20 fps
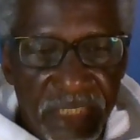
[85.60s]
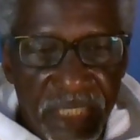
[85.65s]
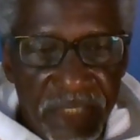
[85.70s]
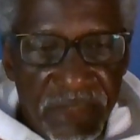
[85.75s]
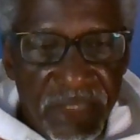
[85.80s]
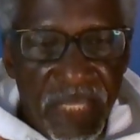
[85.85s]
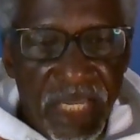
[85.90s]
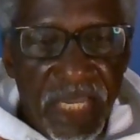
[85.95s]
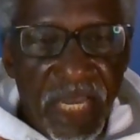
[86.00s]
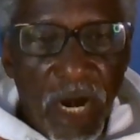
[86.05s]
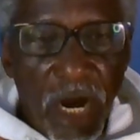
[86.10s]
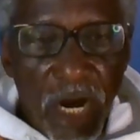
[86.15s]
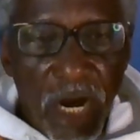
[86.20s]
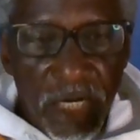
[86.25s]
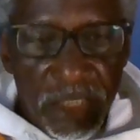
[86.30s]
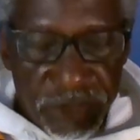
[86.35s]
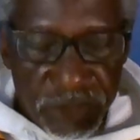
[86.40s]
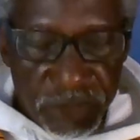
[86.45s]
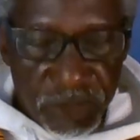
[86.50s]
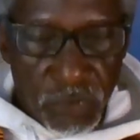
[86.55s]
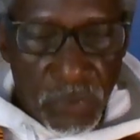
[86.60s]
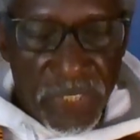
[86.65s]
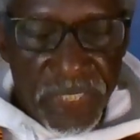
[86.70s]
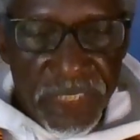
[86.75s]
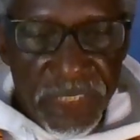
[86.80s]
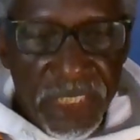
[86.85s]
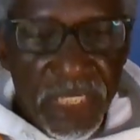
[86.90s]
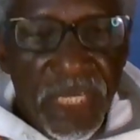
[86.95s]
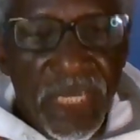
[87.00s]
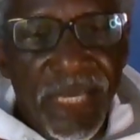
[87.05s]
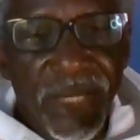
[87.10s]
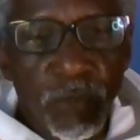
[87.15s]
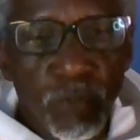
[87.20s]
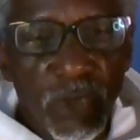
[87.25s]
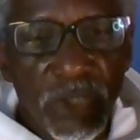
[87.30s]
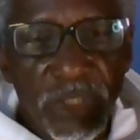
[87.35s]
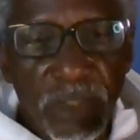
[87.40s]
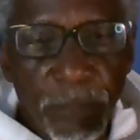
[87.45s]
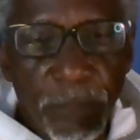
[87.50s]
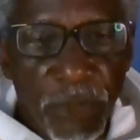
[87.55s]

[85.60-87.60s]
that they are straight. And when the